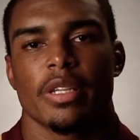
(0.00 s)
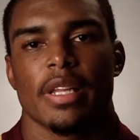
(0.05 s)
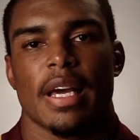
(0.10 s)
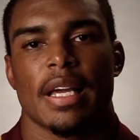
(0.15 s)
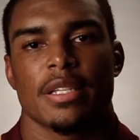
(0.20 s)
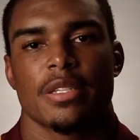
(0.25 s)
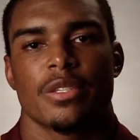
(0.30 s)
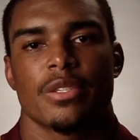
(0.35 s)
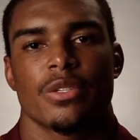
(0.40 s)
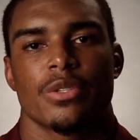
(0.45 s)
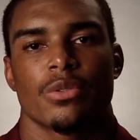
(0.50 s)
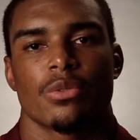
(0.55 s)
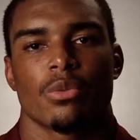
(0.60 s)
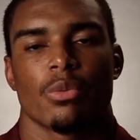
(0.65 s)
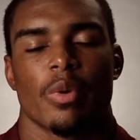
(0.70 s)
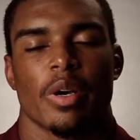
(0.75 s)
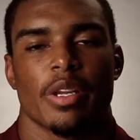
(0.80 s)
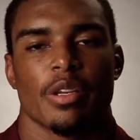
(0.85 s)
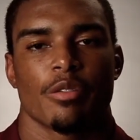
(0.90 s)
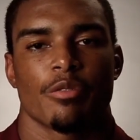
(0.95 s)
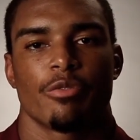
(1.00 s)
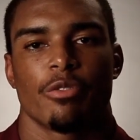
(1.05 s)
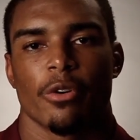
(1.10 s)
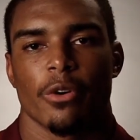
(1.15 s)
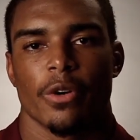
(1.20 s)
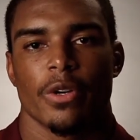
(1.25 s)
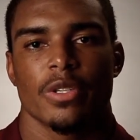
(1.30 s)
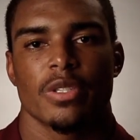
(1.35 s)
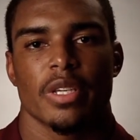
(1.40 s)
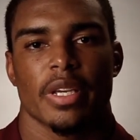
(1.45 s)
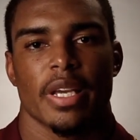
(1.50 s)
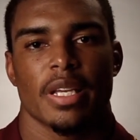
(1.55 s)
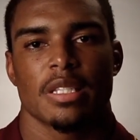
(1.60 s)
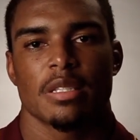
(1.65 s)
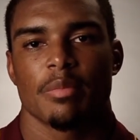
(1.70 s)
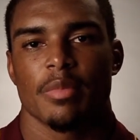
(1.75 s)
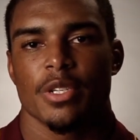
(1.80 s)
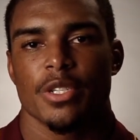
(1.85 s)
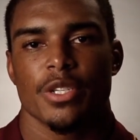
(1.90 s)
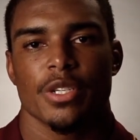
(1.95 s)
that's waiting for us
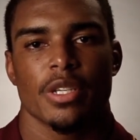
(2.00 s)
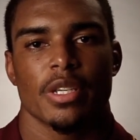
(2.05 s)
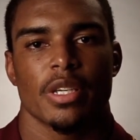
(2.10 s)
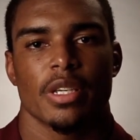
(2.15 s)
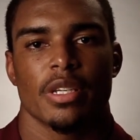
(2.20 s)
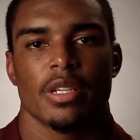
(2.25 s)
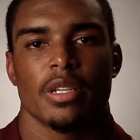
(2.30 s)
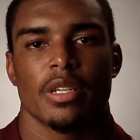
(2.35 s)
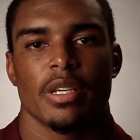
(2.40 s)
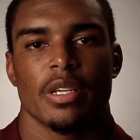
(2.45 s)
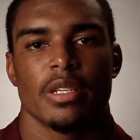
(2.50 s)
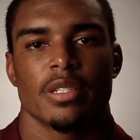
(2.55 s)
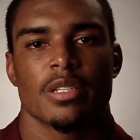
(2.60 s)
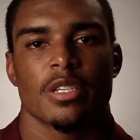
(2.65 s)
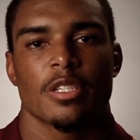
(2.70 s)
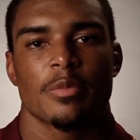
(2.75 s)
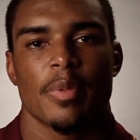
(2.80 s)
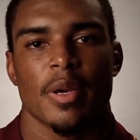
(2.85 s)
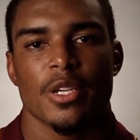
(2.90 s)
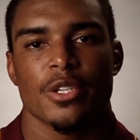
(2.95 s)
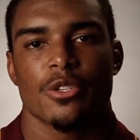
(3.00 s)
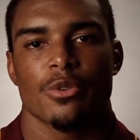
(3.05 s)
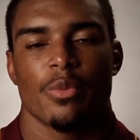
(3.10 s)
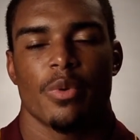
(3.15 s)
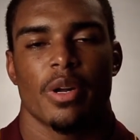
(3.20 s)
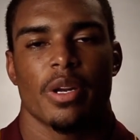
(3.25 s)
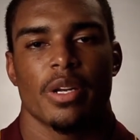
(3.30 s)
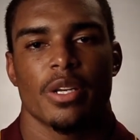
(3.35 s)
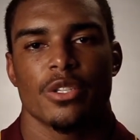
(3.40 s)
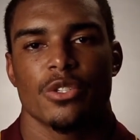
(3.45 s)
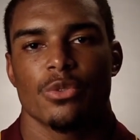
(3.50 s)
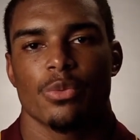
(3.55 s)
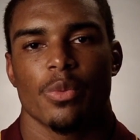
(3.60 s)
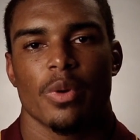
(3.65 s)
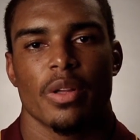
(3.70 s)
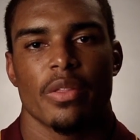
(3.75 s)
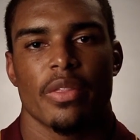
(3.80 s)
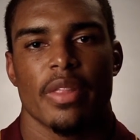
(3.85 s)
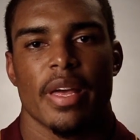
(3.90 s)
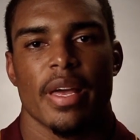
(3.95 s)
against Michigan is a special one, and it's
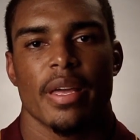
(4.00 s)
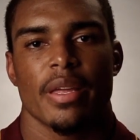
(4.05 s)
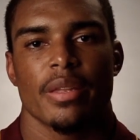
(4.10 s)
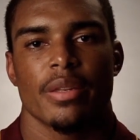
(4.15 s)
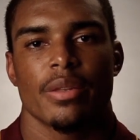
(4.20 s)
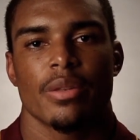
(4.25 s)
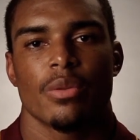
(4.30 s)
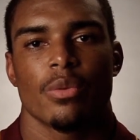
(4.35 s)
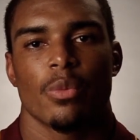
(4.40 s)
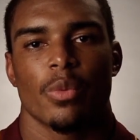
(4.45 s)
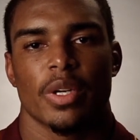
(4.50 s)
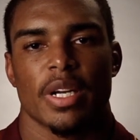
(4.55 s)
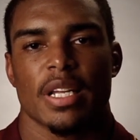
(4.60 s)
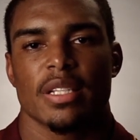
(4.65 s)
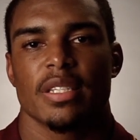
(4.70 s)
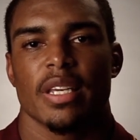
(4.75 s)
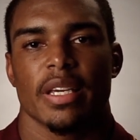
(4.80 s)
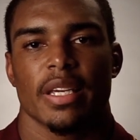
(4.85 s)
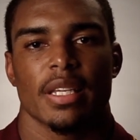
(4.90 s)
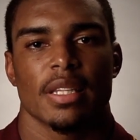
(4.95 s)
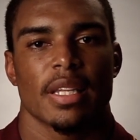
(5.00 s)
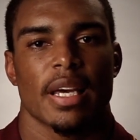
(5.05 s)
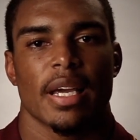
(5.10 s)
one that we're not taking